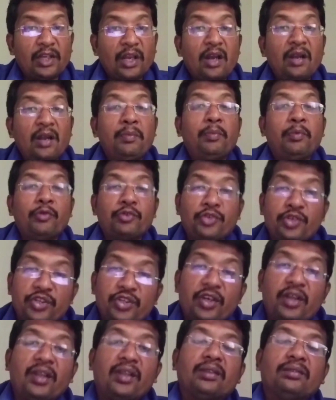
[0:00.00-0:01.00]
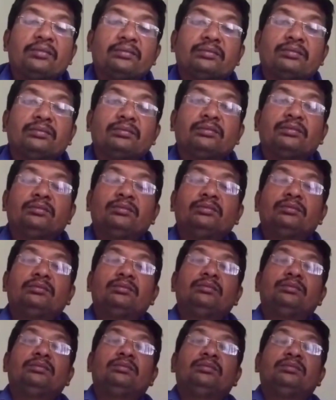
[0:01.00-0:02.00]
and positioning.
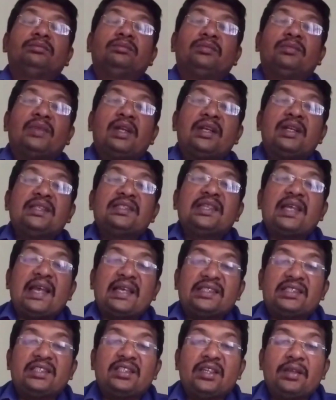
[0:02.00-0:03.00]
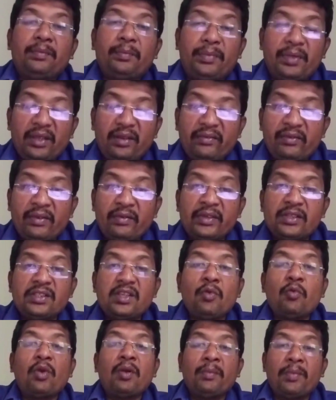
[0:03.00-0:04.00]
That is STP. We will
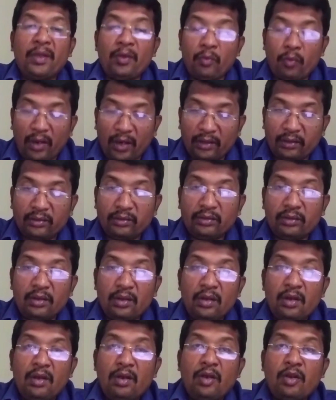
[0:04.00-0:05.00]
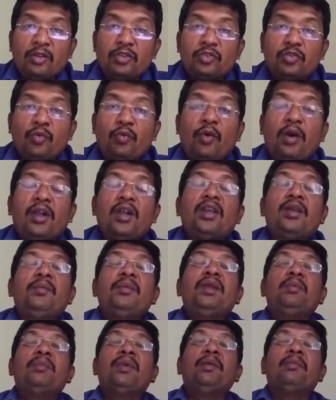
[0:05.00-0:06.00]
see one by one. So what do you
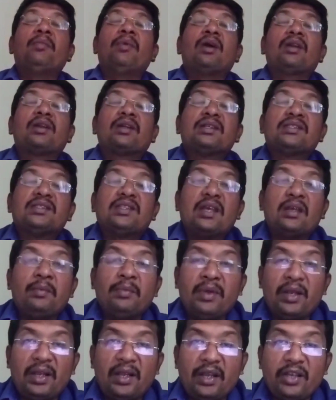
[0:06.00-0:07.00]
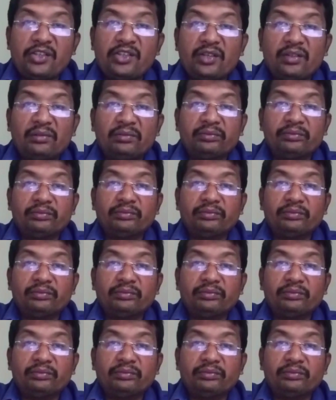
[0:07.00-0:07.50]
mean by market segmentation?